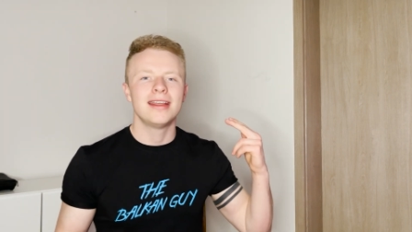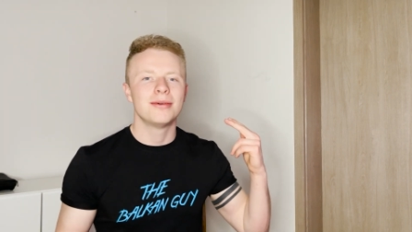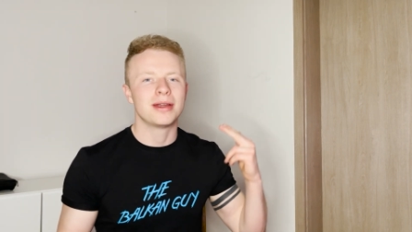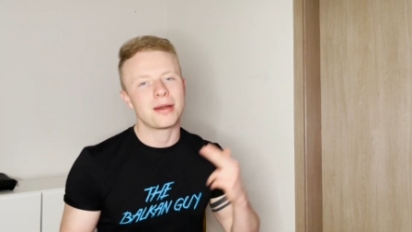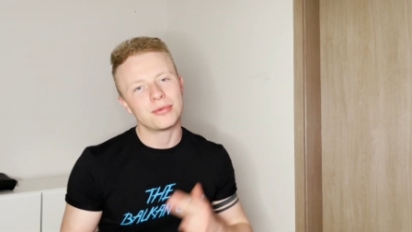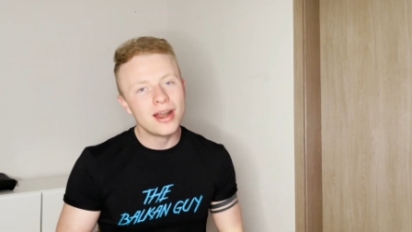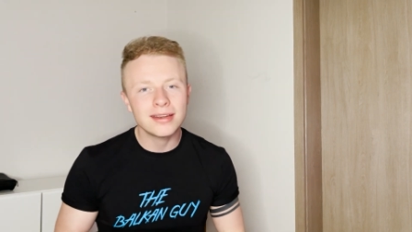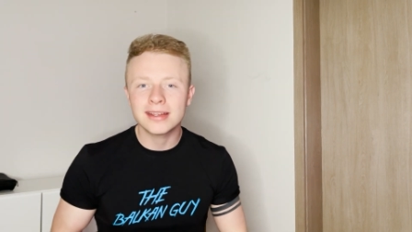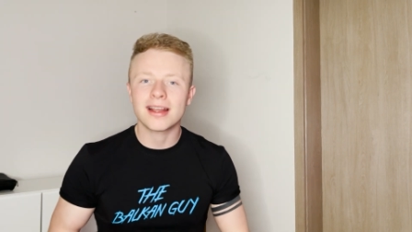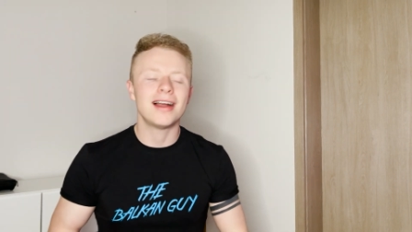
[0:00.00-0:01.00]
when I'm
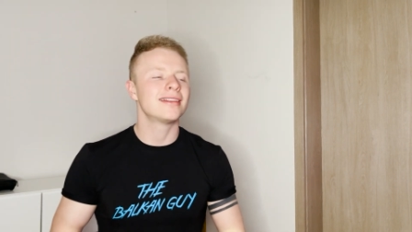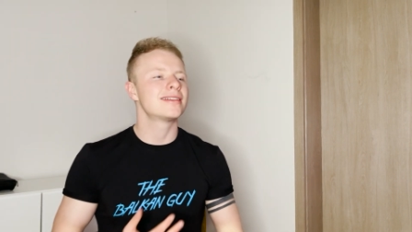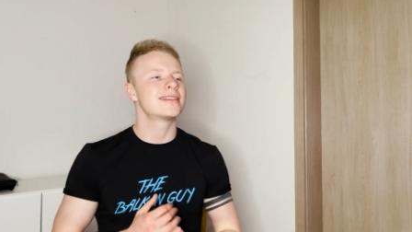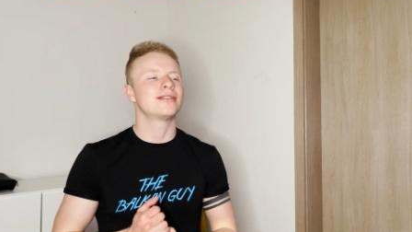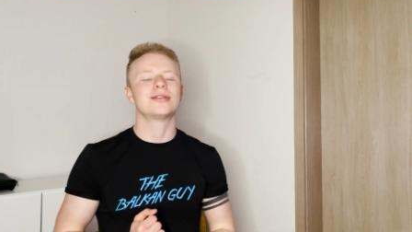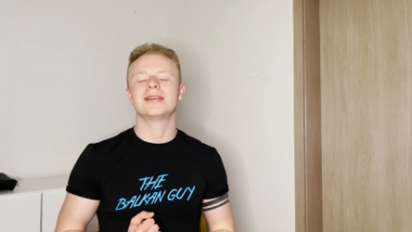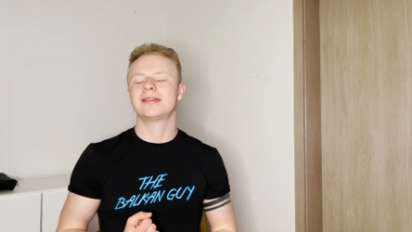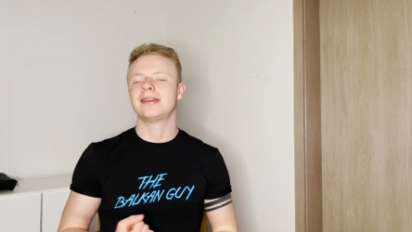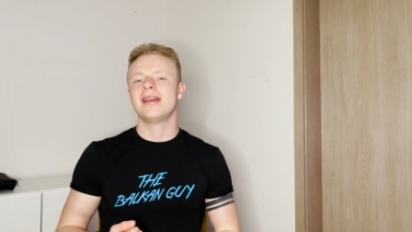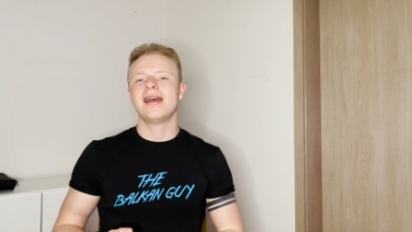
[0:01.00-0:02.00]
running. I listen to
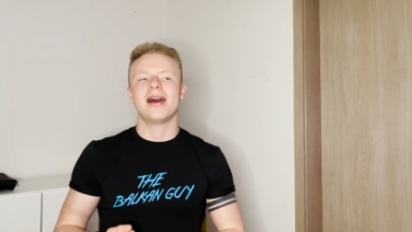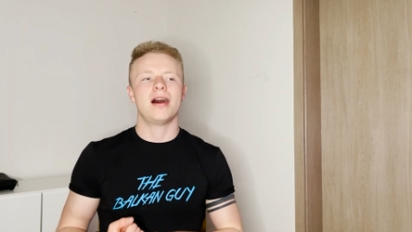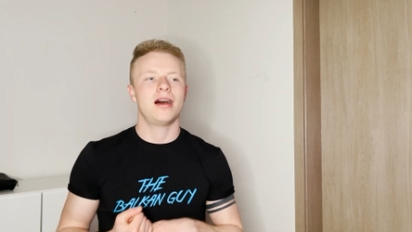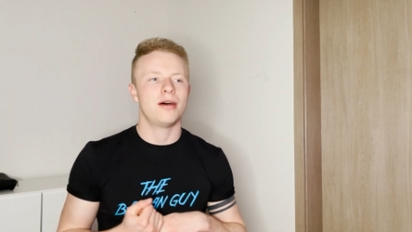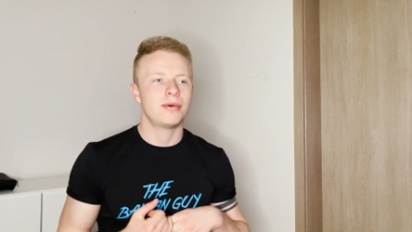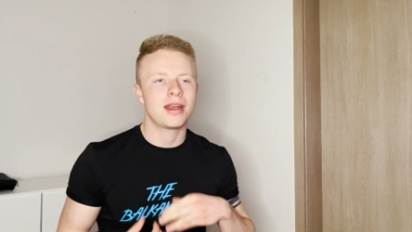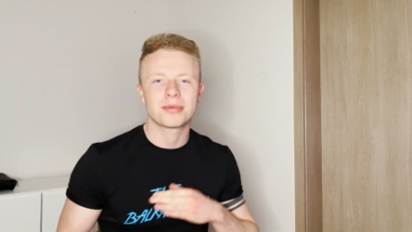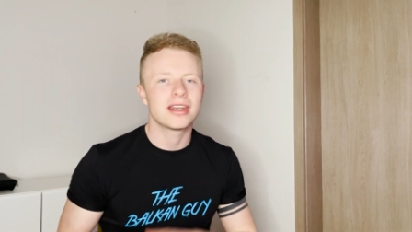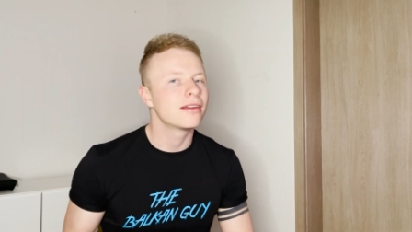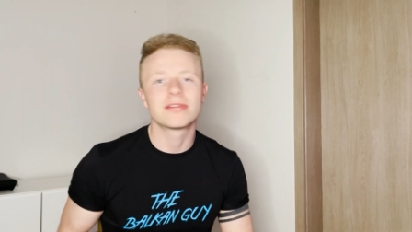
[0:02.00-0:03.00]
it when I'm
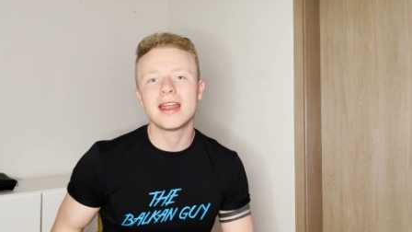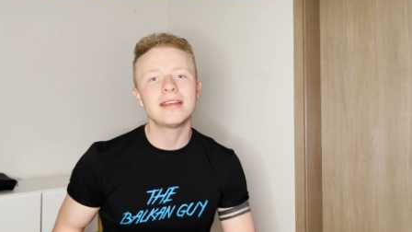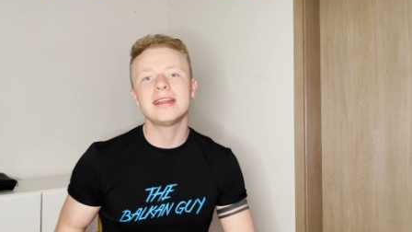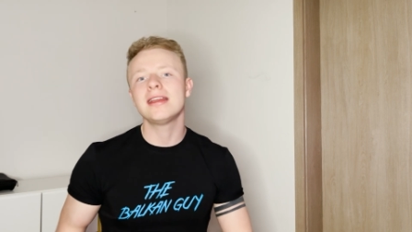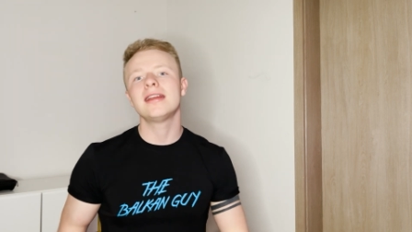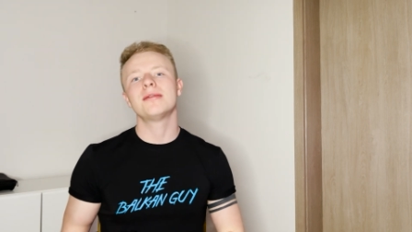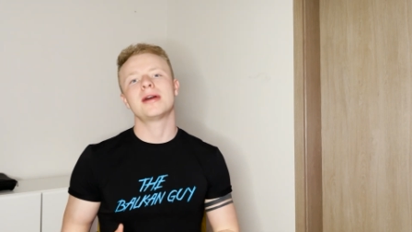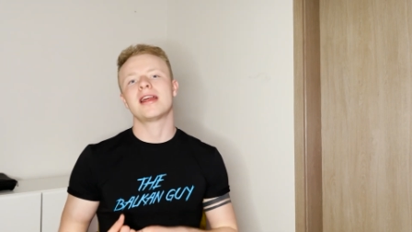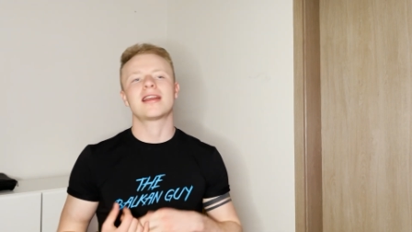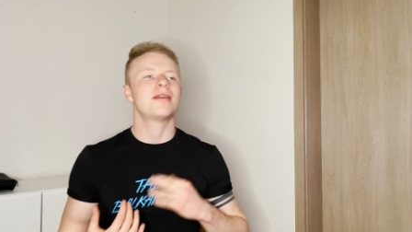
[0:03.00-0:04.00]
getting ready, when
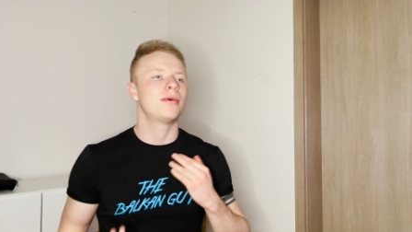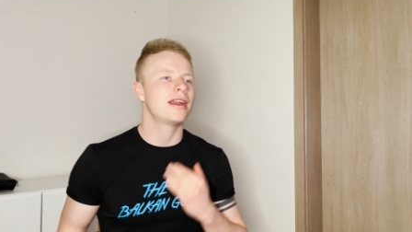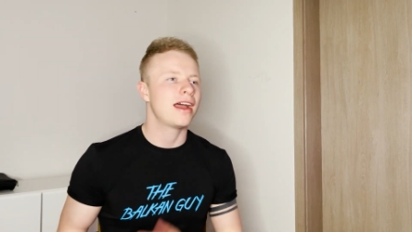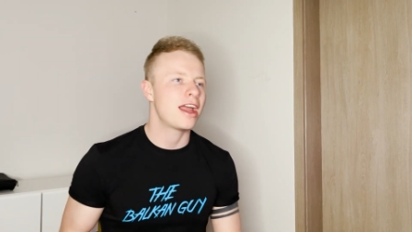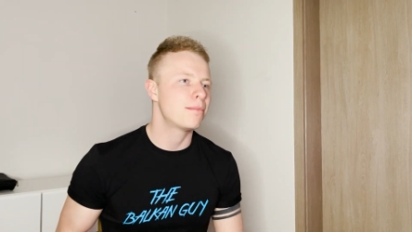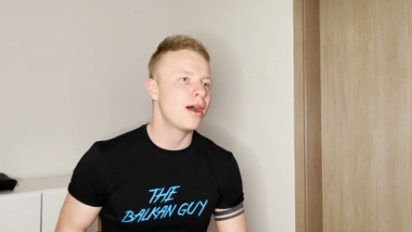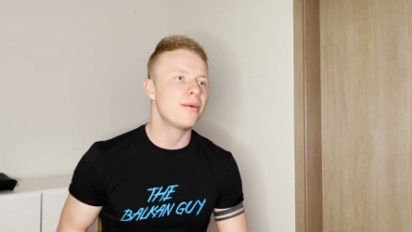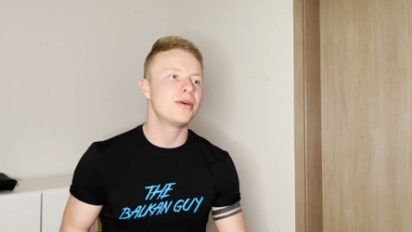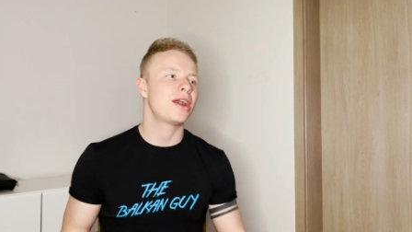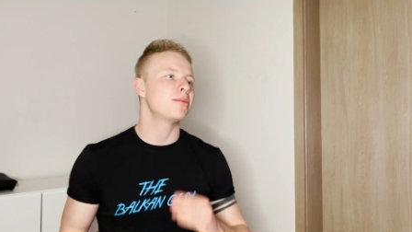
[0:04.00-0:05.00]
I want to hype
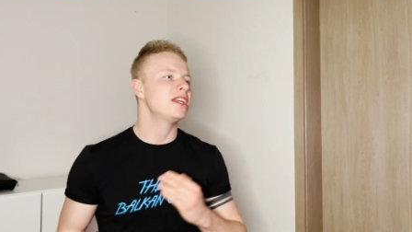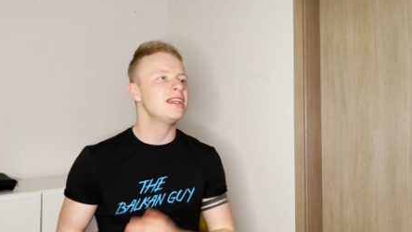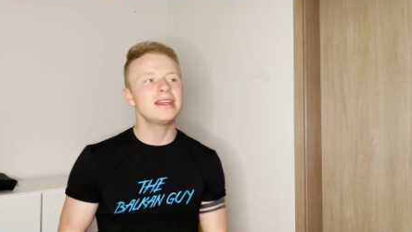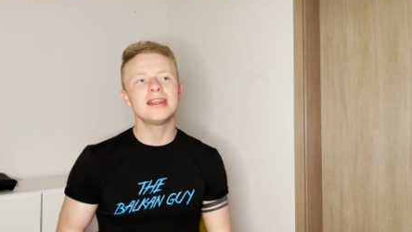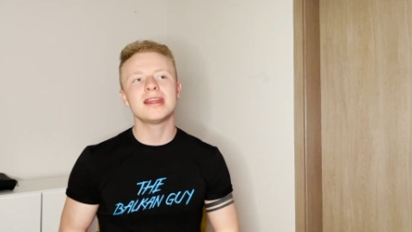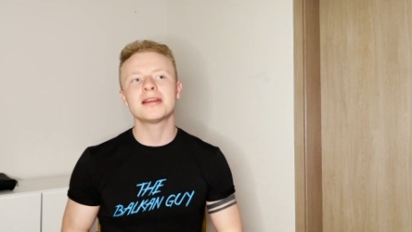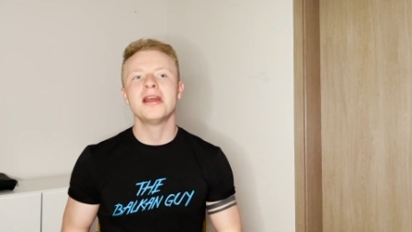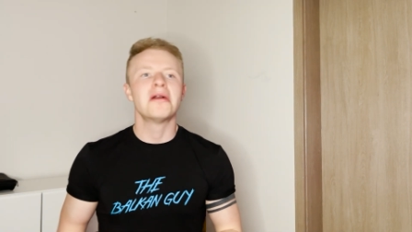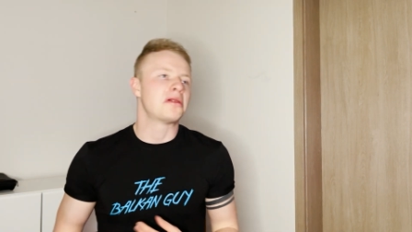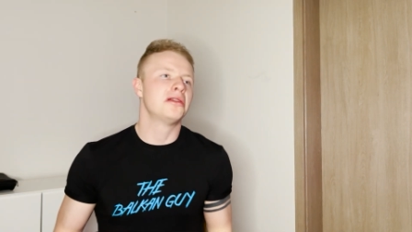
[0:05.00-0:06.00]
up, when I'm eating.
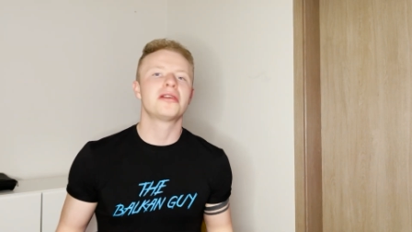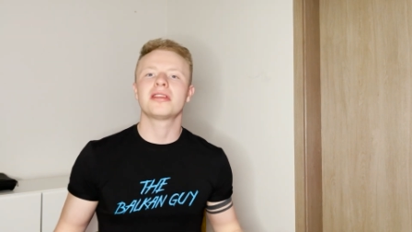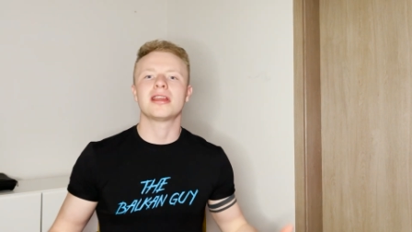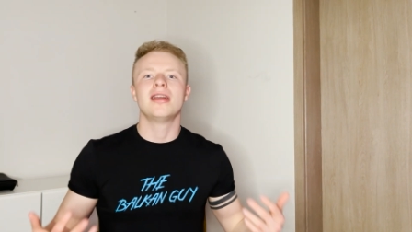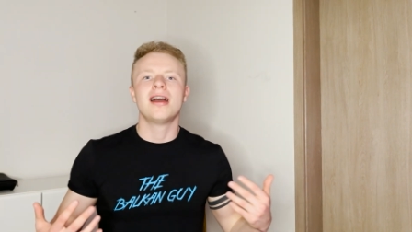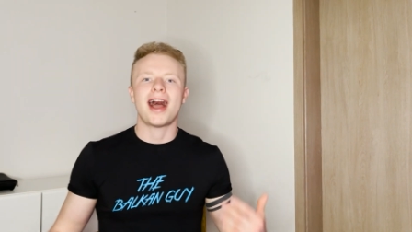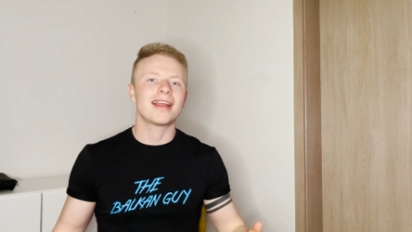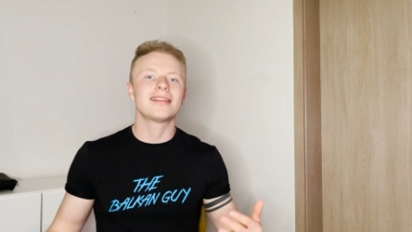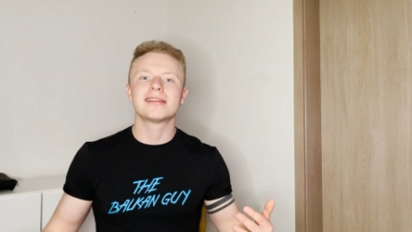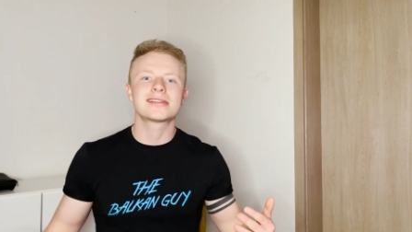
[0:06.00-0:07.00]
Literally, I
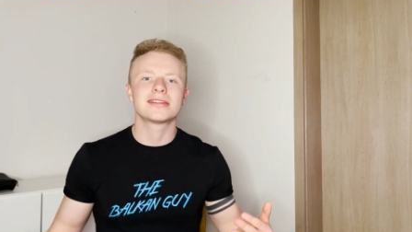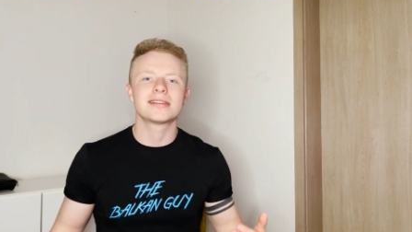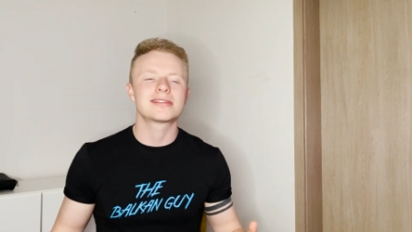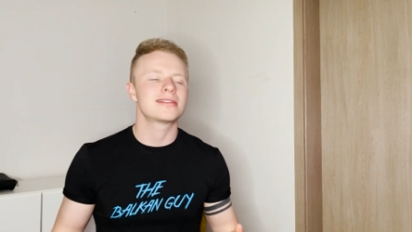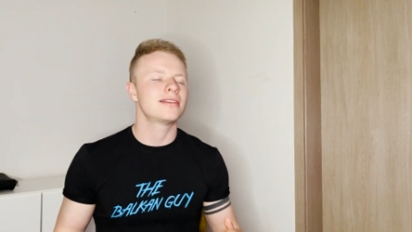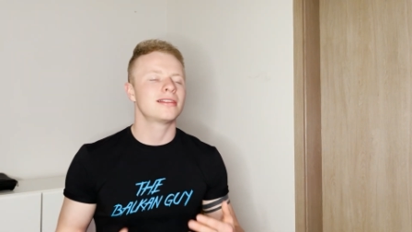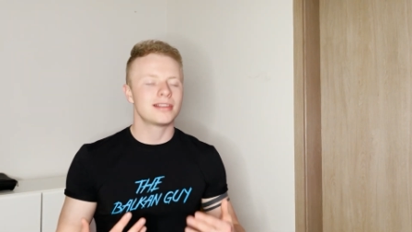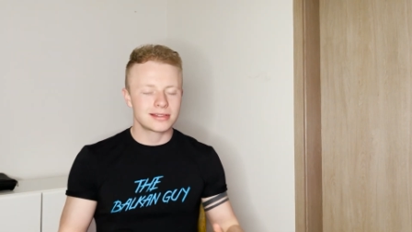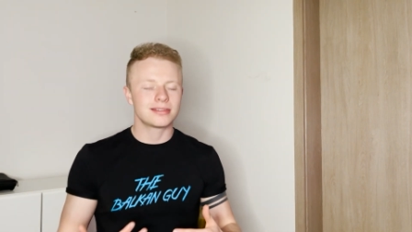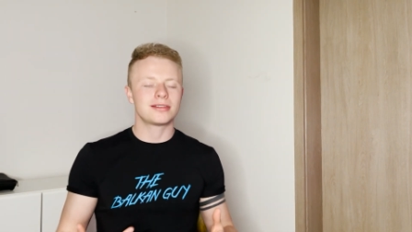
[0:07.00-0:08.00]
can listen
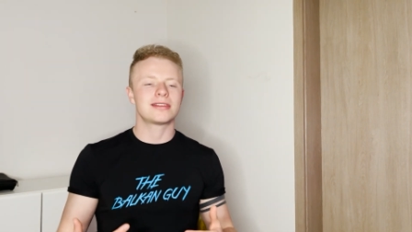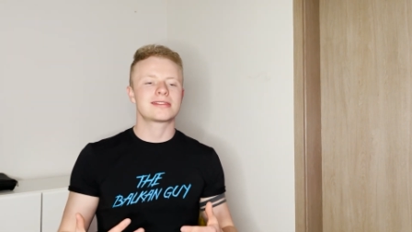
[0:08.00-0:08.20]
to this